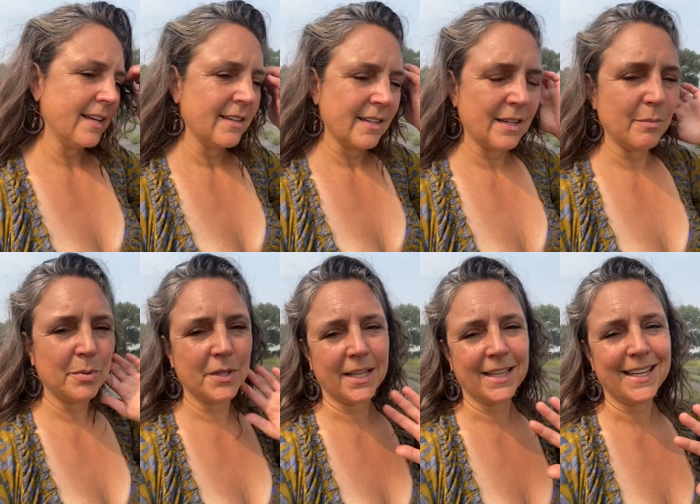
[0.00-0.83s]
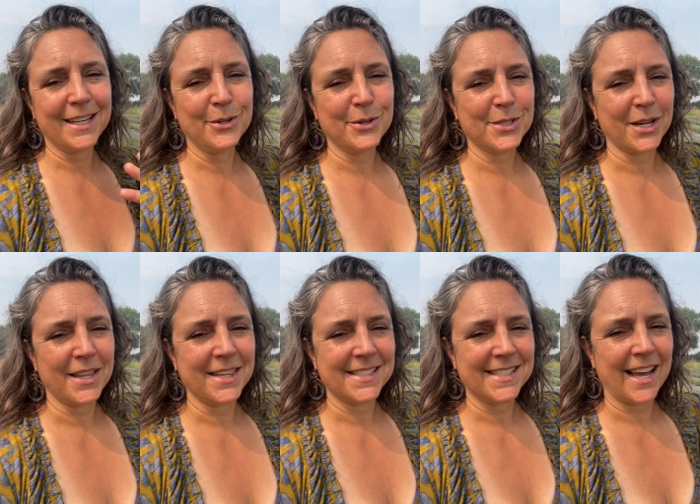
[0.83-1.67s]
completely nuked
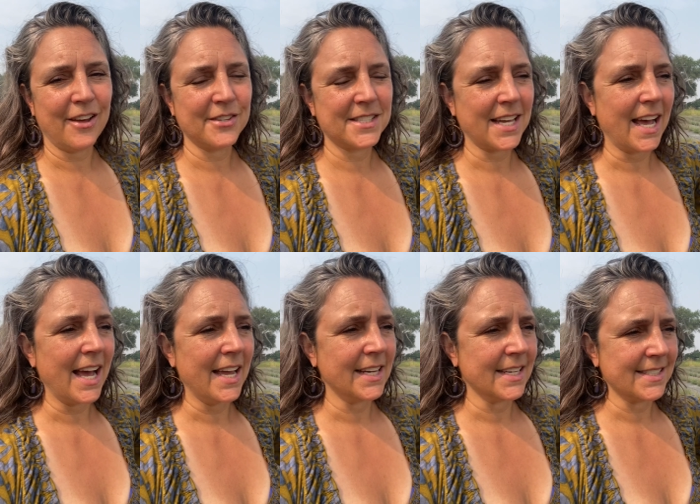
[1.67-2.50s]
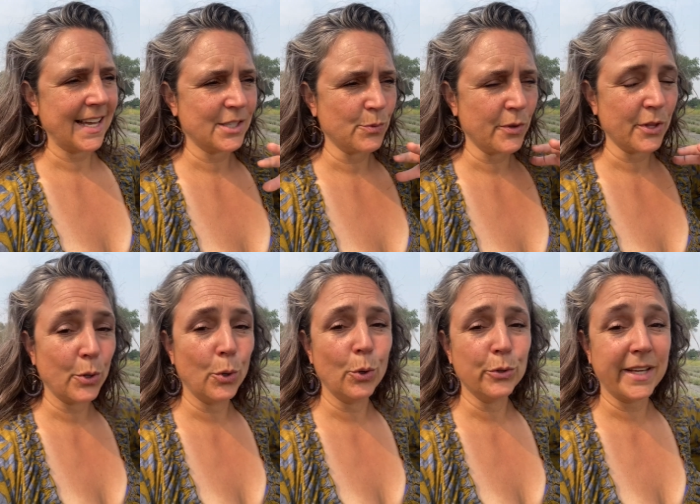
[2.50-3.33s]
on the south side because that's where the
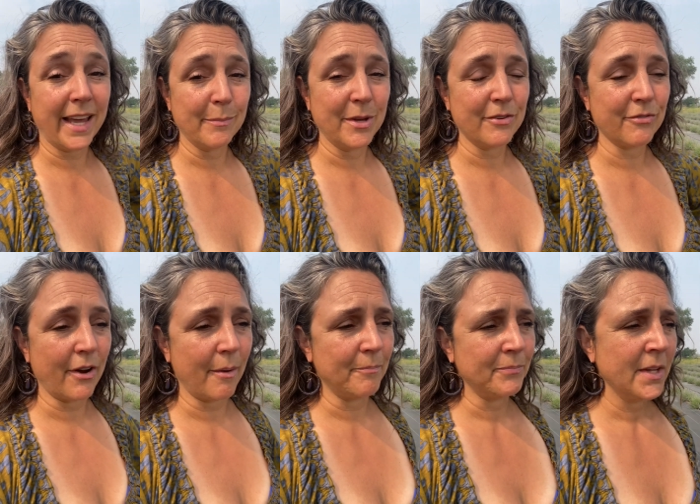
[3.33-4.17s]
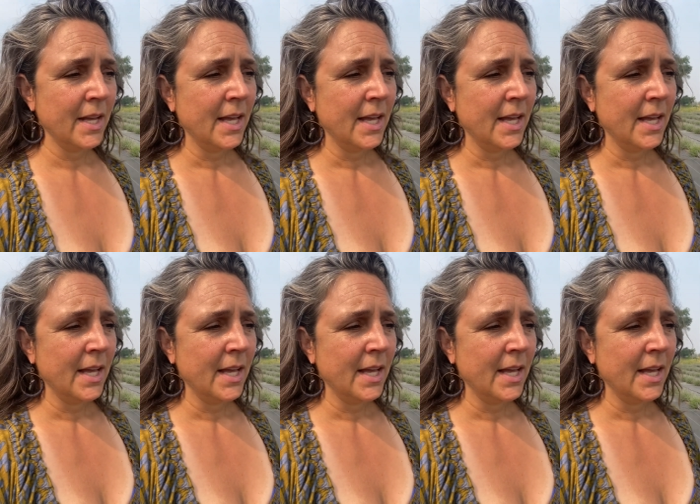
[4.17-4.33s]
cold came in from.